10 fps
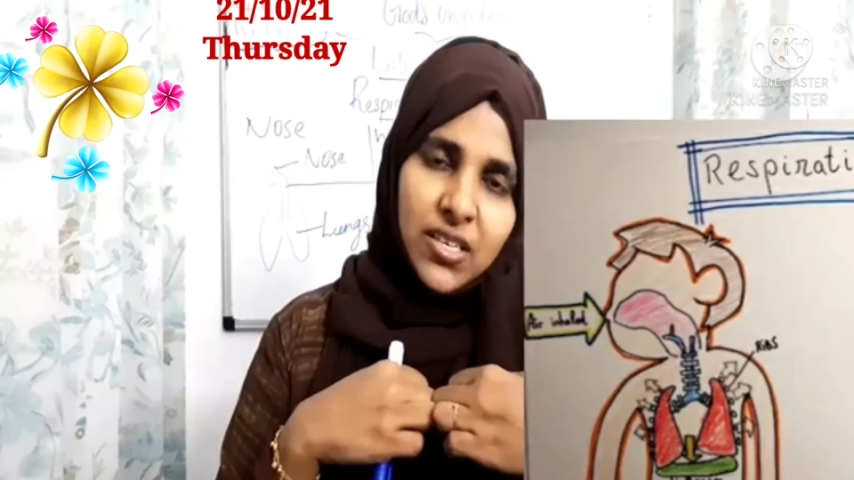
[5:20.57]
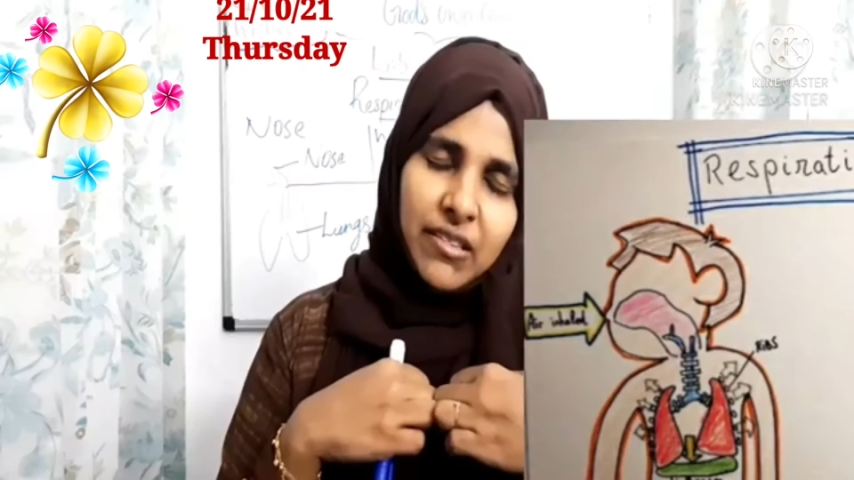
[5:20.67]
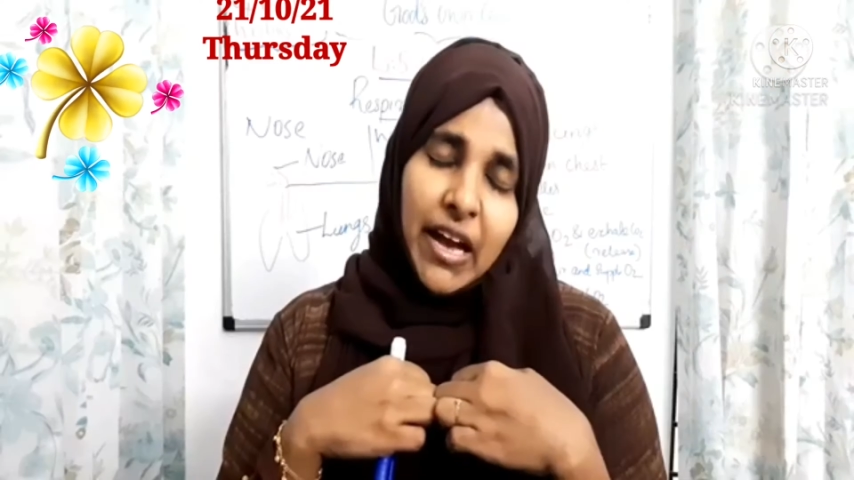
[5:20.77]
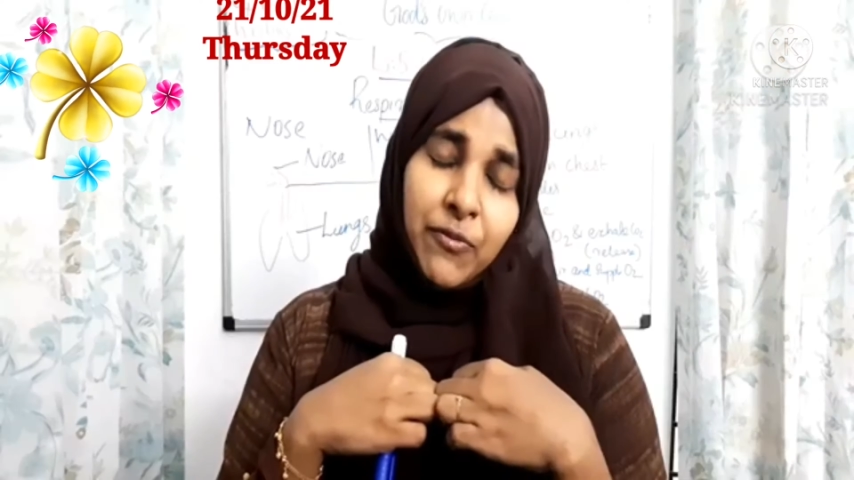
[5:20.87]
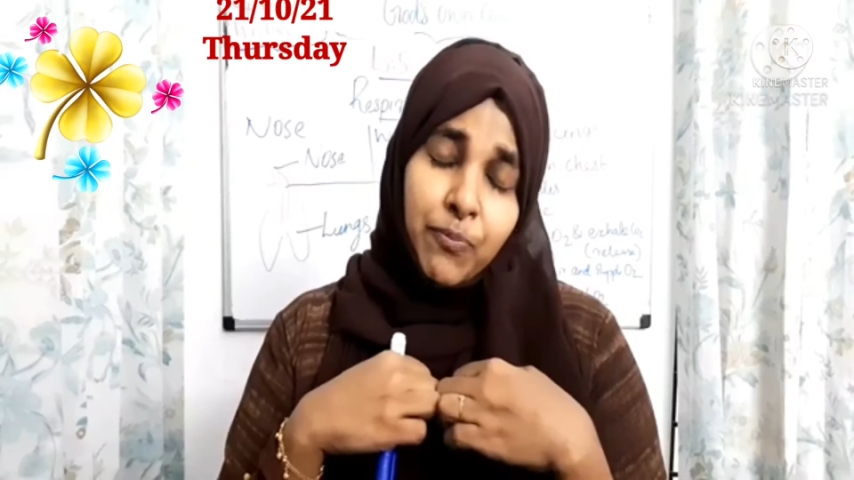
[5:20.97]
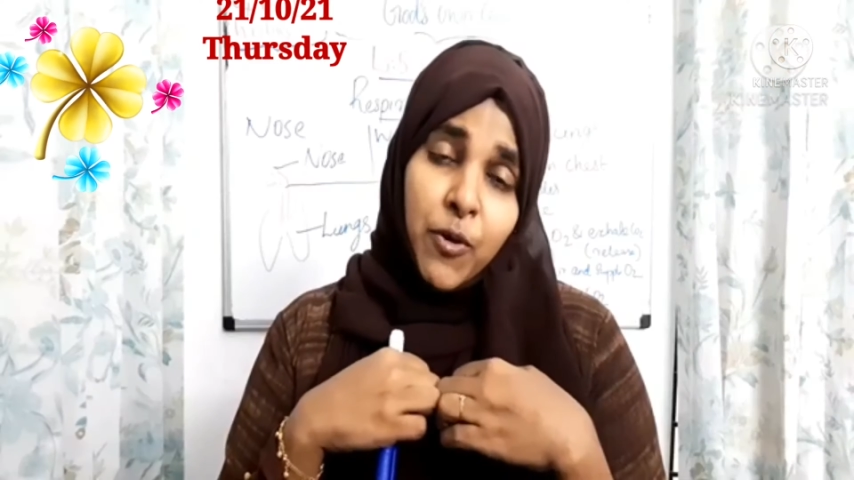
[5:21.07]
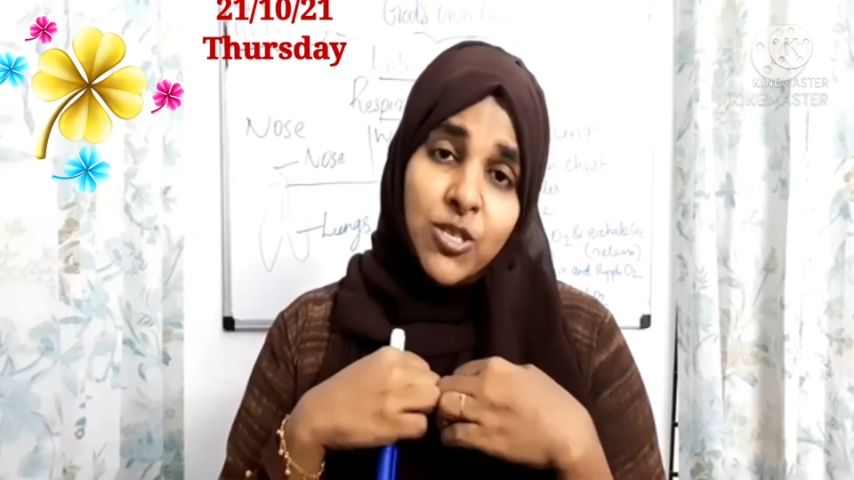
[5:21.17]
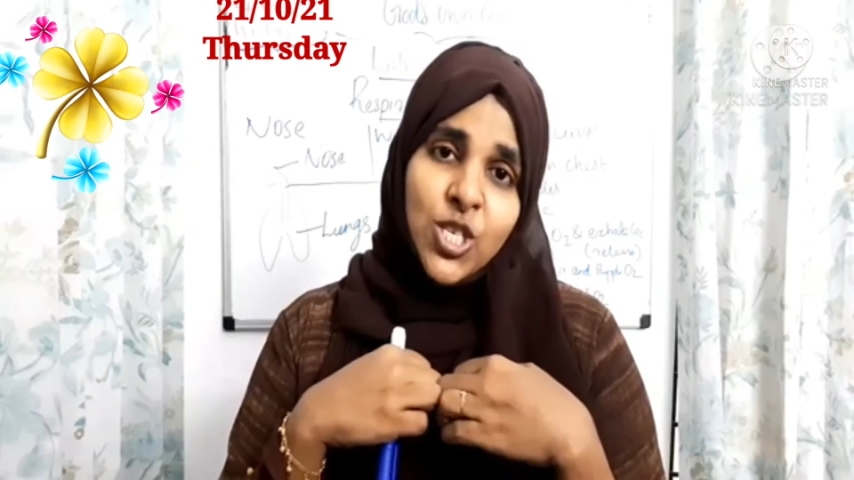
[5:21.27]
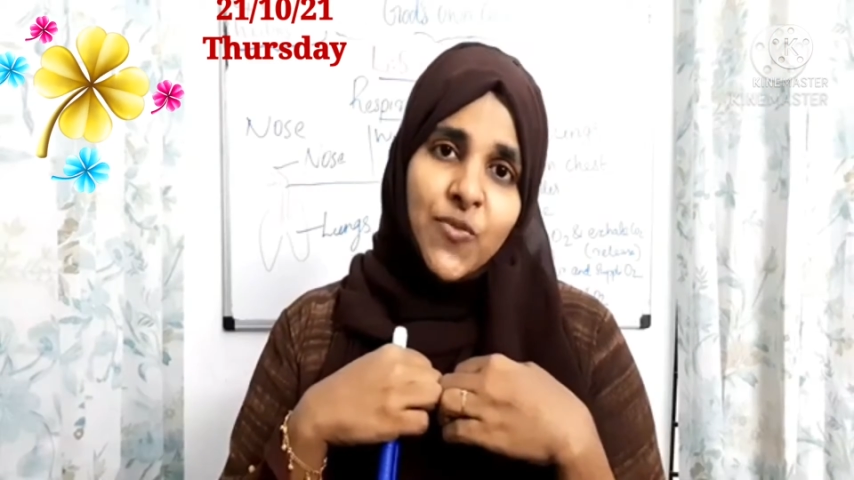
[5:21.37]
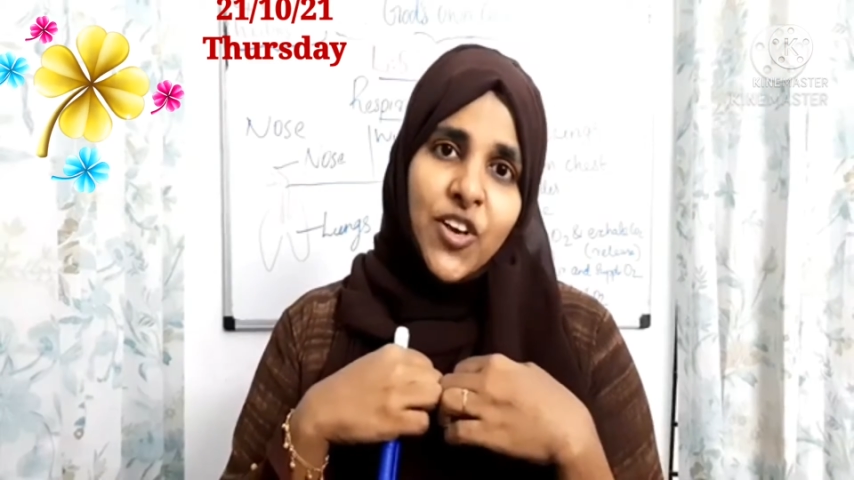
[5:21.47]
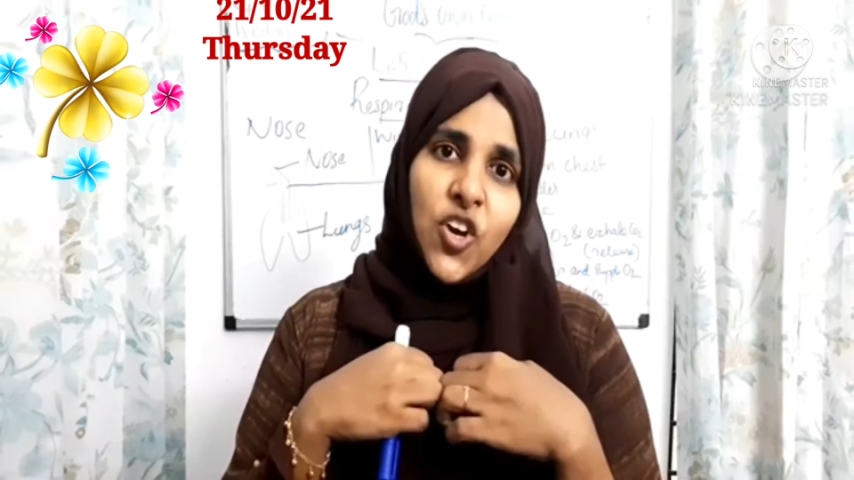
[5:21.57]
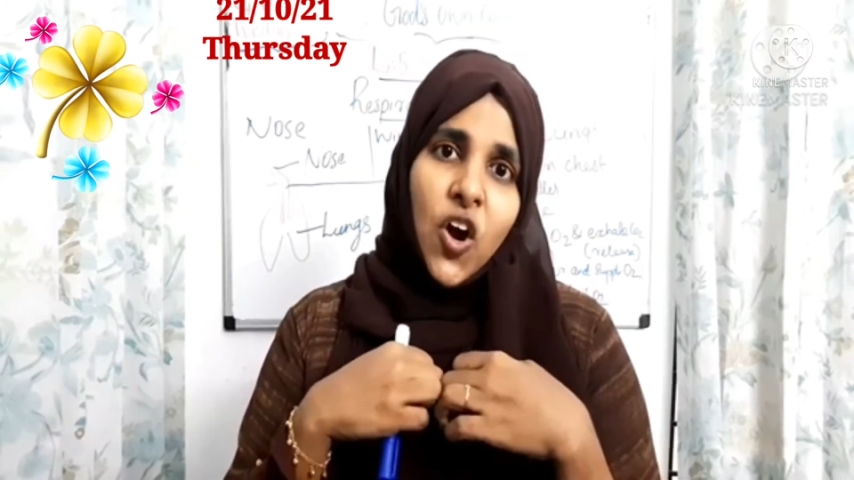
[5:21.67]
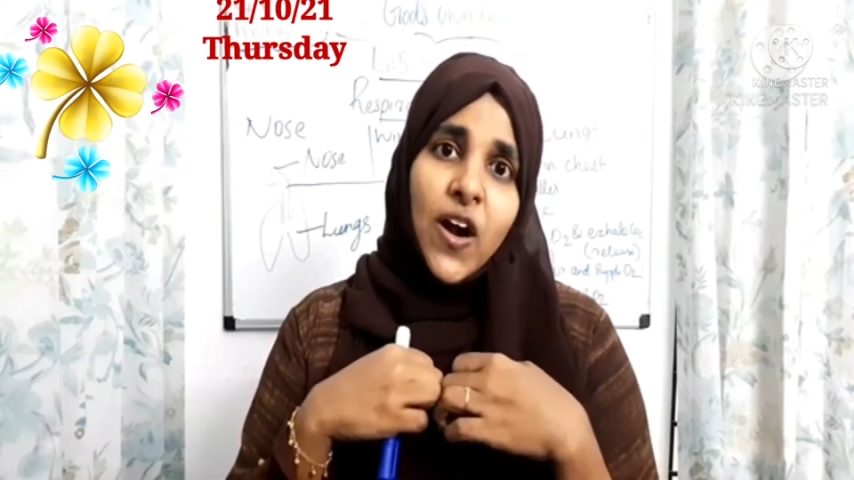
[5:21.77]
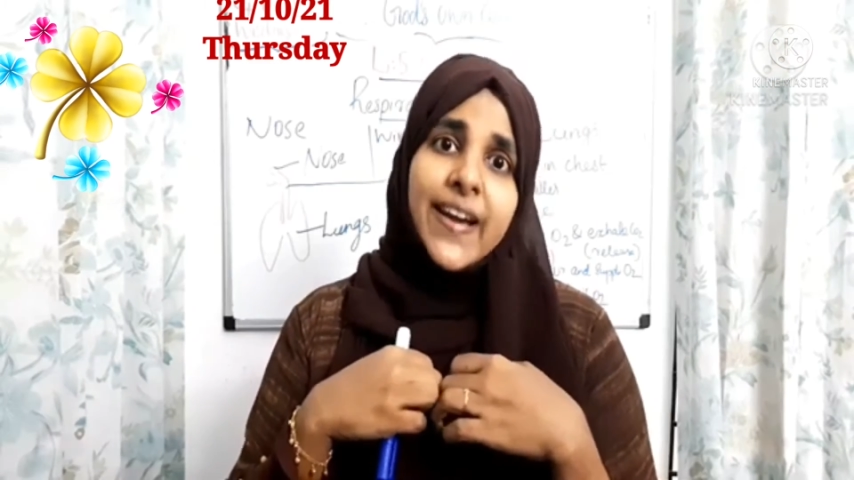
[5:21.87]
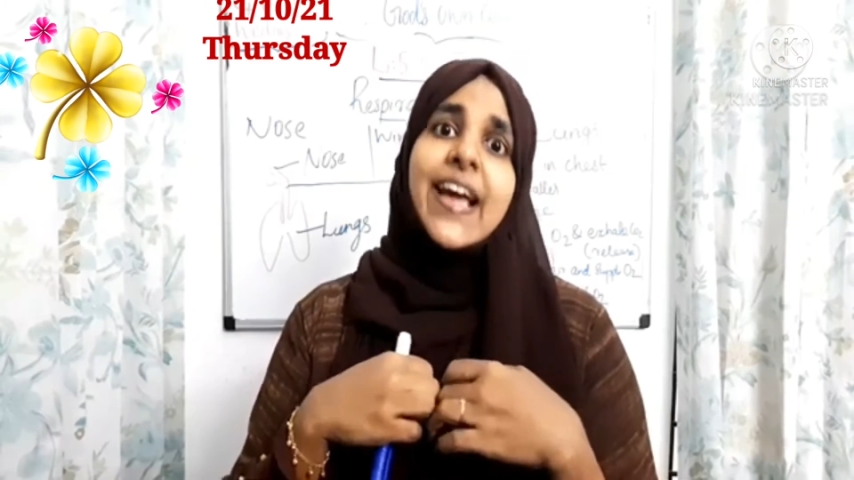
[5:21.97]
That process we
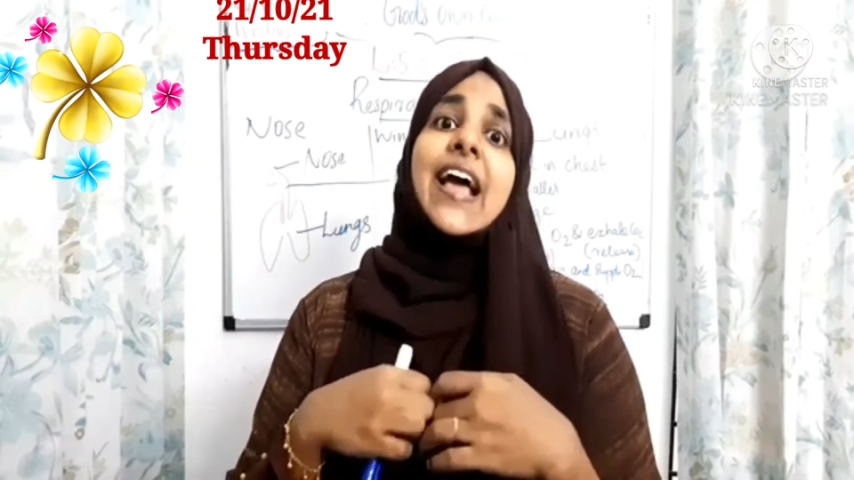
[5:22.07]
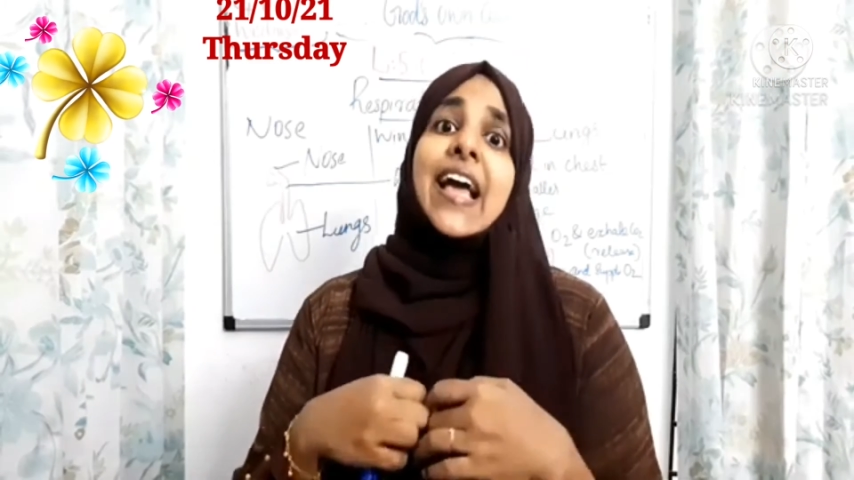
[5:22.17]
called